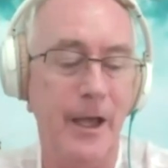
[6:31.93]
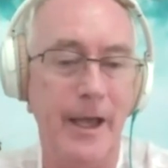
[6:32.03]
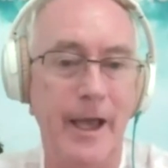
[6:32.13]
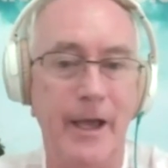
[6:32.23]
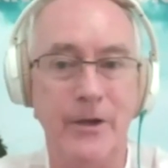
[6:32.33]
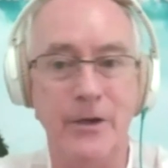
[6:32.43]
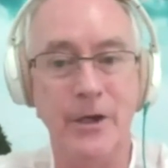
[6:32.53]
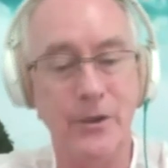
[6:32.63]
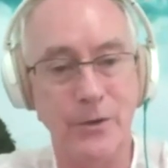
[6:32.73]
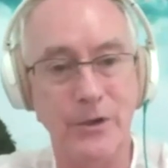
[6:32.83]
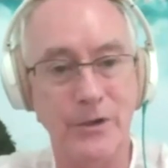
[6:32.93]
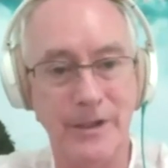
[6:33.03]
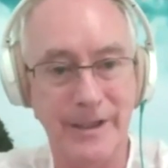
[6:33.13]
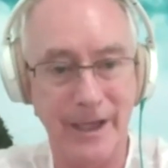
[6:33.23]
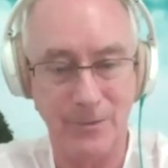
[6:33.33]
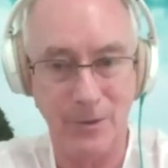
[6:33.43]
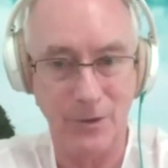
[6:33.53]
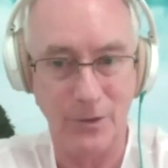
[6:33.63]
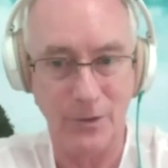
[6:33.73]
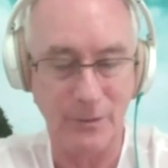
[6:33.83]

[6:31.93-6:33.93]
and an increase in debt because